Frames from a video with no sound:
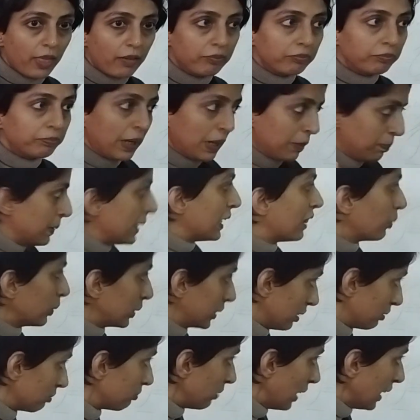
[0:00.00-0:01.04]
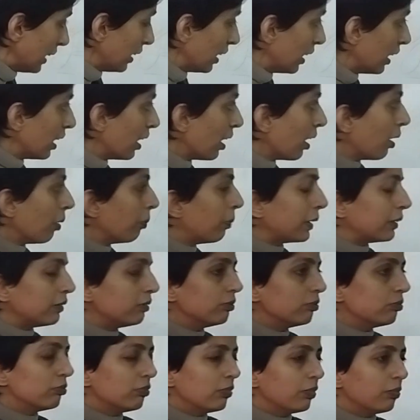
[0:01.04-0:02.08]
make peace with it, right? But
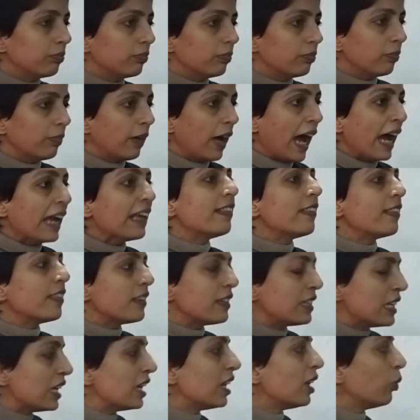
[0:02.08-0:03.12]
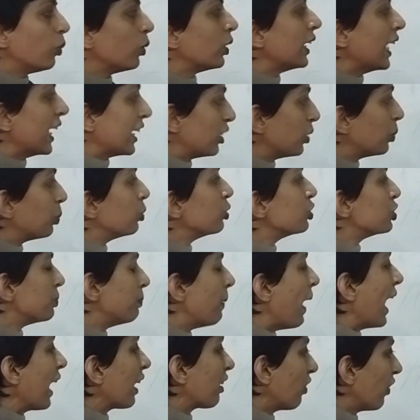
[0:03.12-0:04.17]
I still would like to push
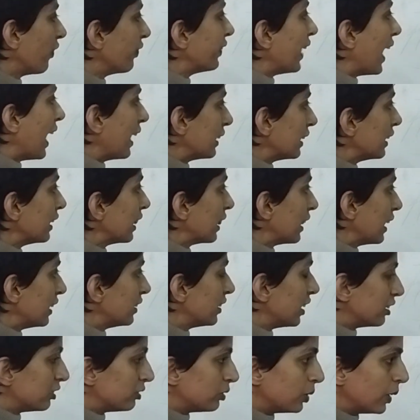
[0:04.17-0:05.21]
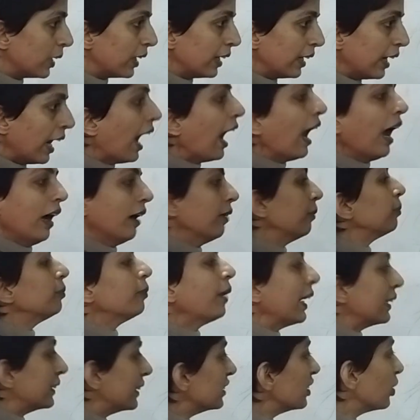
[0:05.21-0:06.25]
back on that and say that
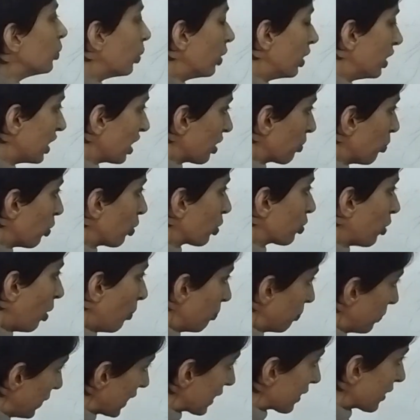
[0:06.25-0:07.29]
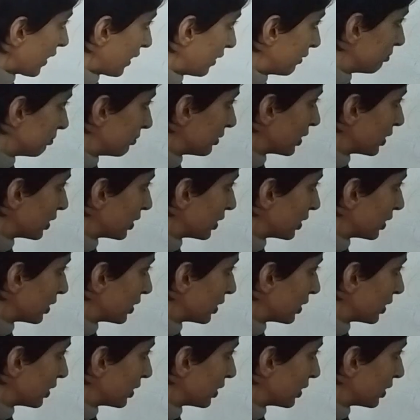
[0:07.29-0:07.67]
I think the world is more complex, and